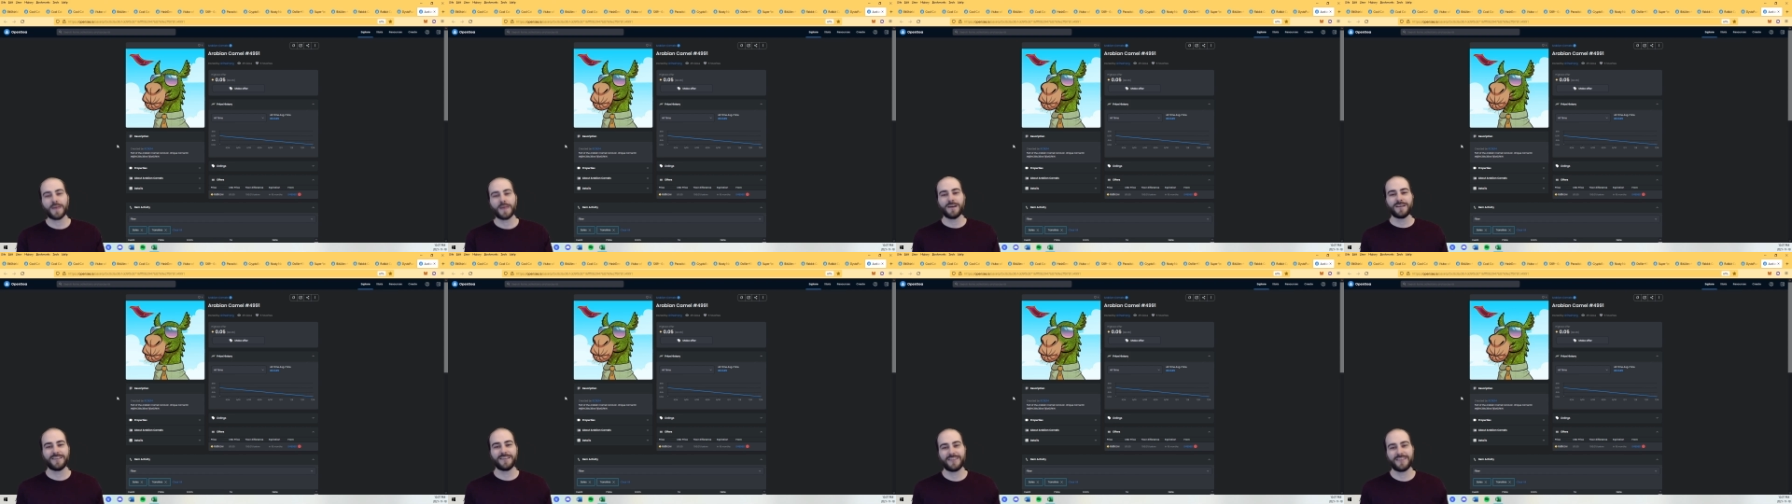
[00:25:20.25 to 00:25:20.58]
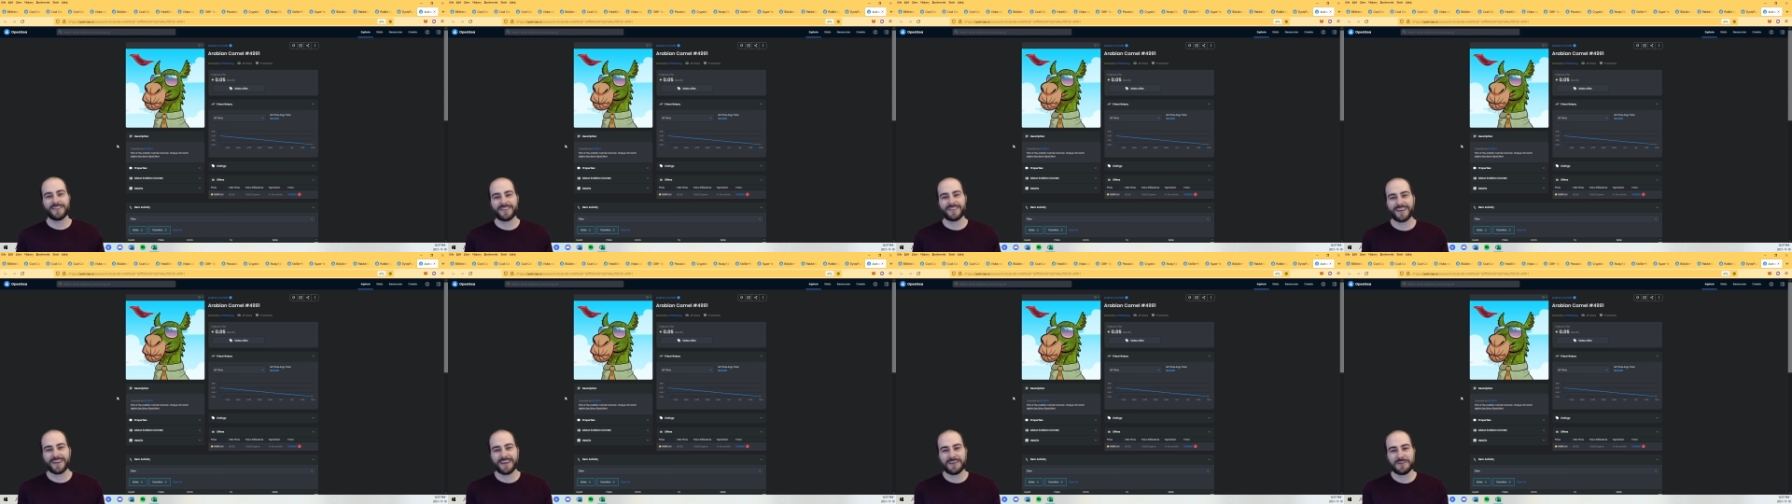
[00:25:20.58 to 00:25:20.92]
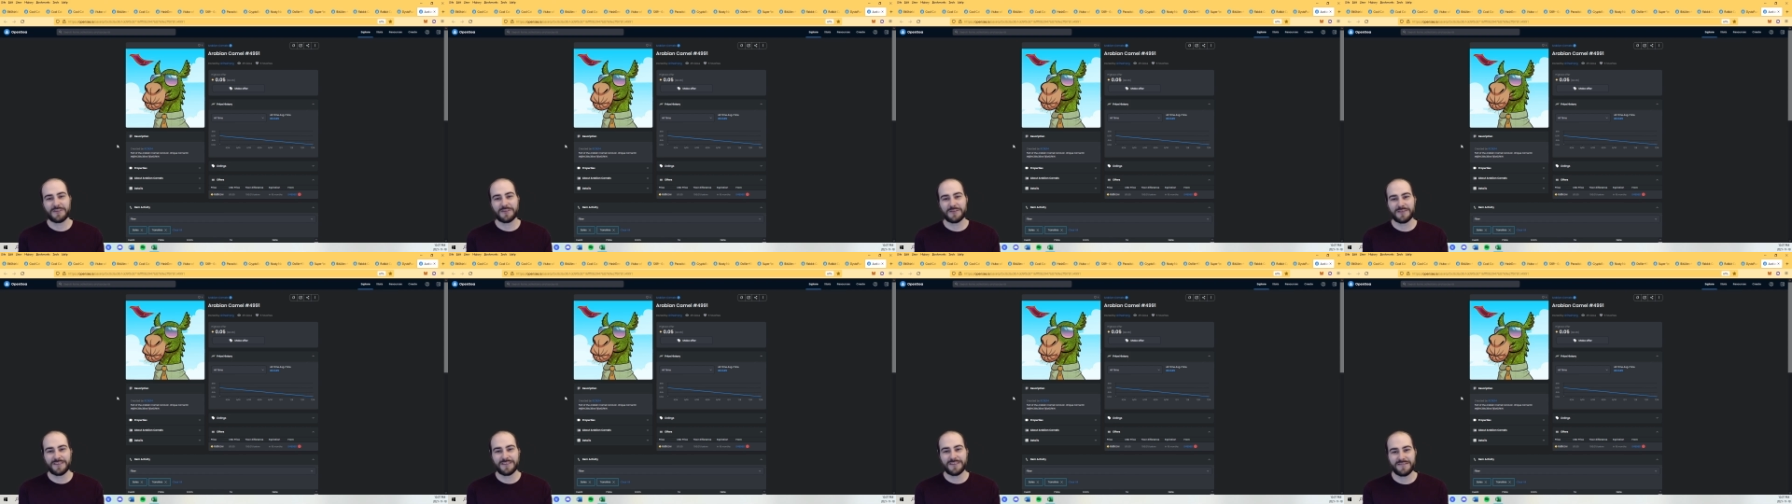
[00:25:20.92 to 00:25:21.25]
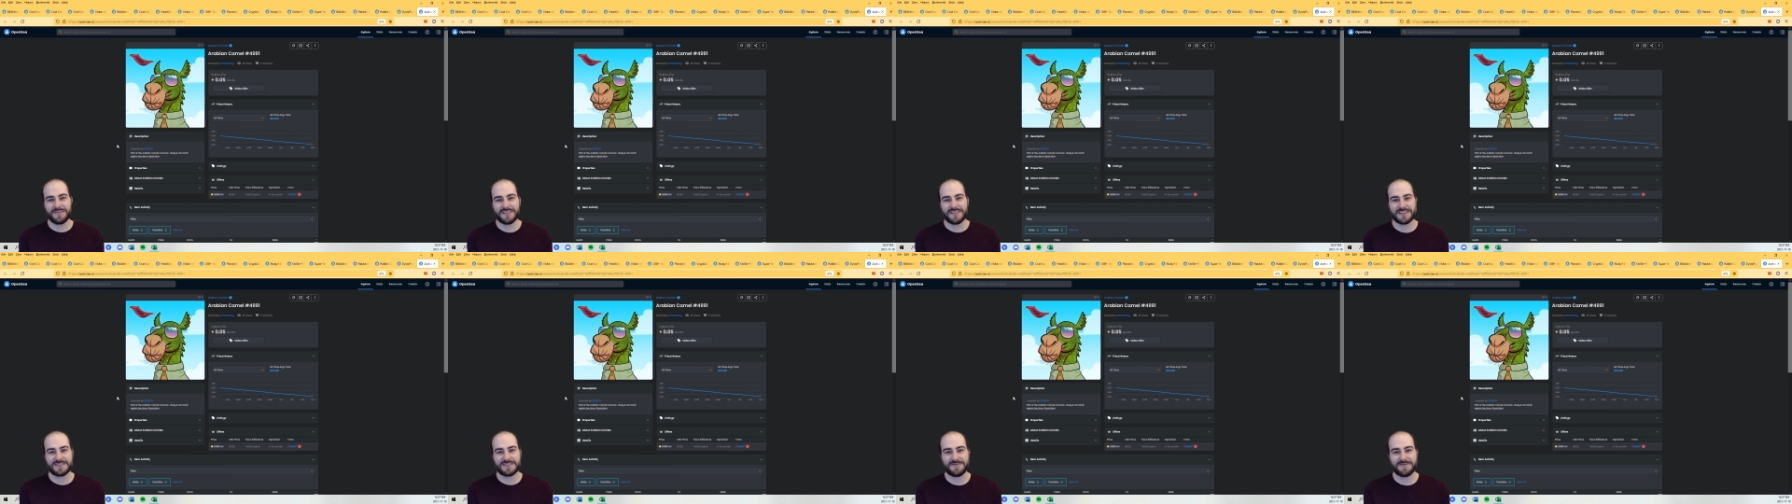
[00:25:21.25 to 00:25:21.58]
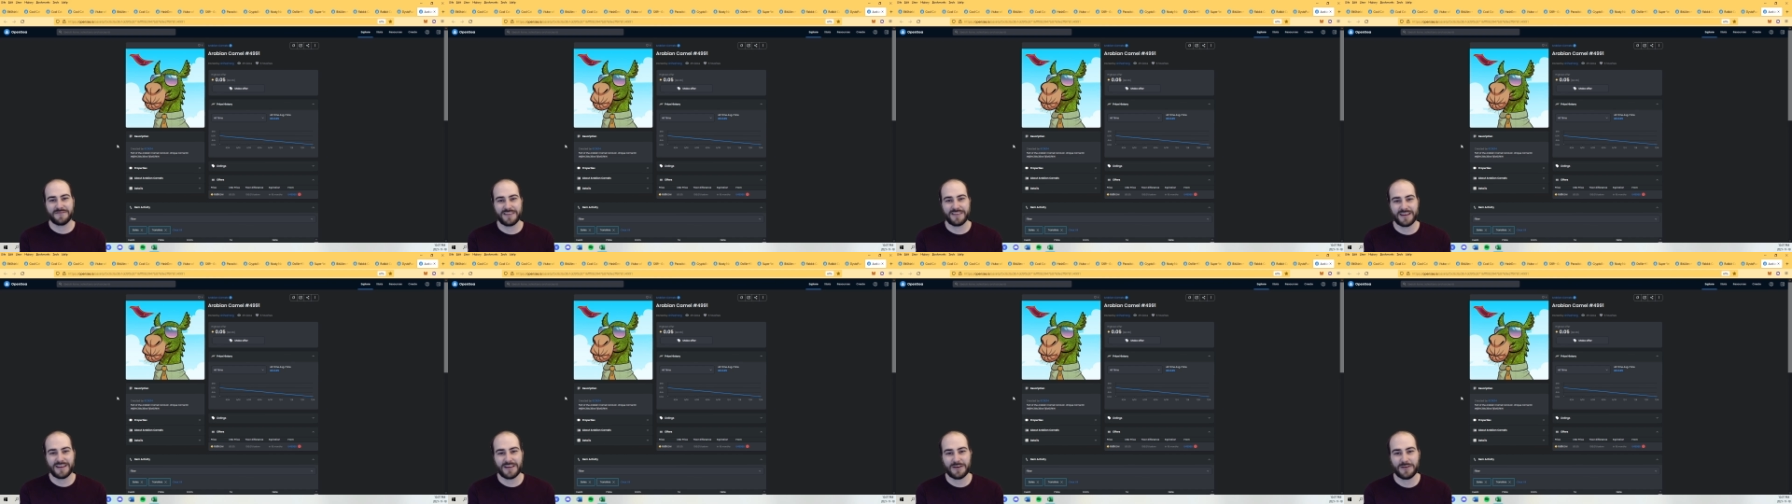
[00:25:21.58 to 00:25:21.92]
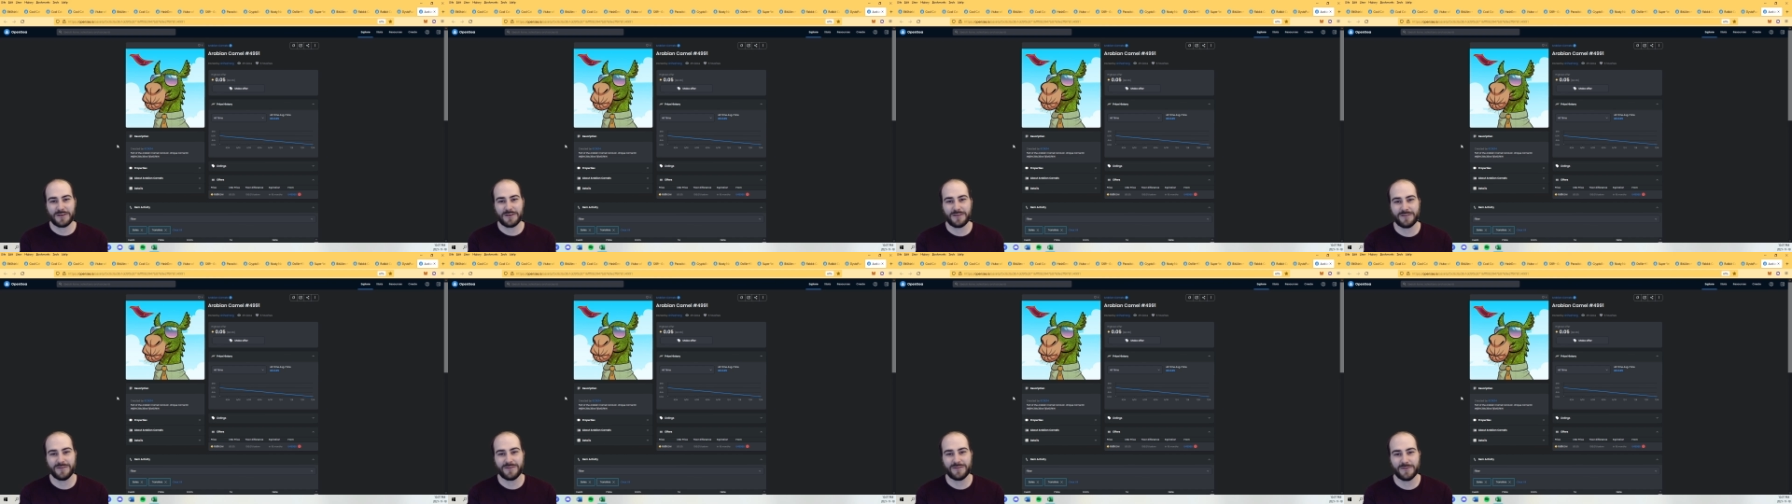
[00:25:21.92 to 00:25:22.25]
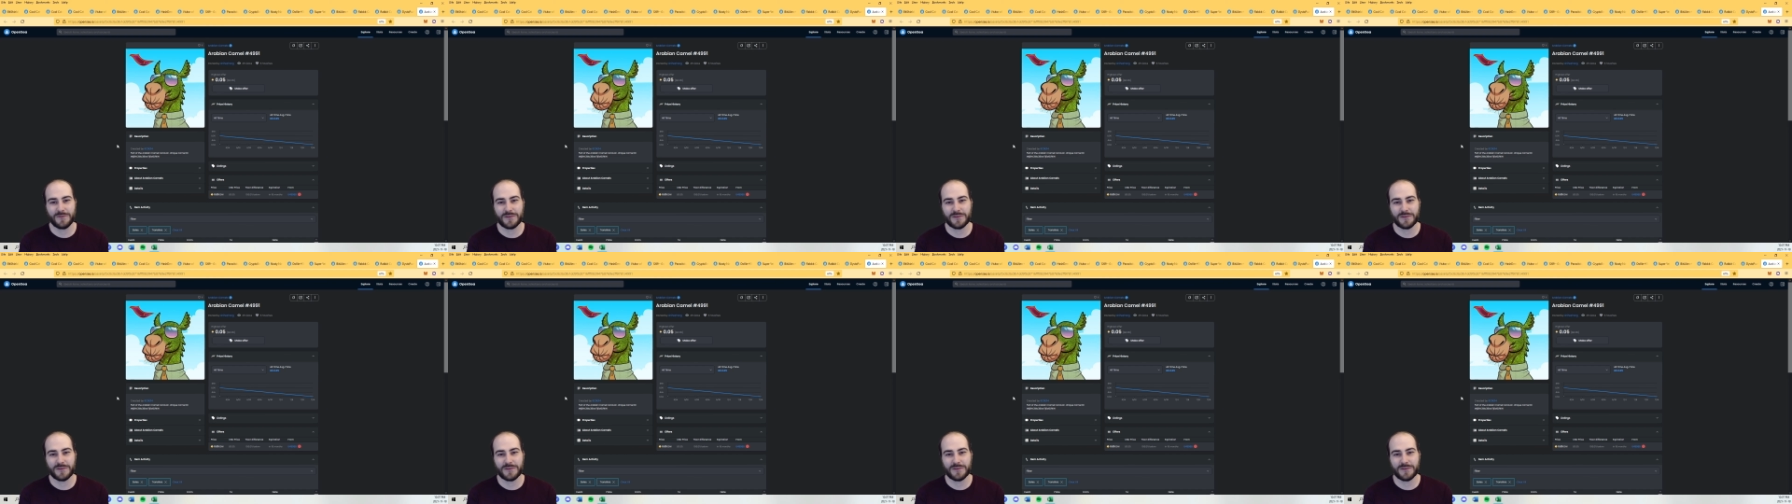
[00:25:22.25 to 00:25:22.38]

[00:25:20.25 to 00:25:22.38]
the title of this video will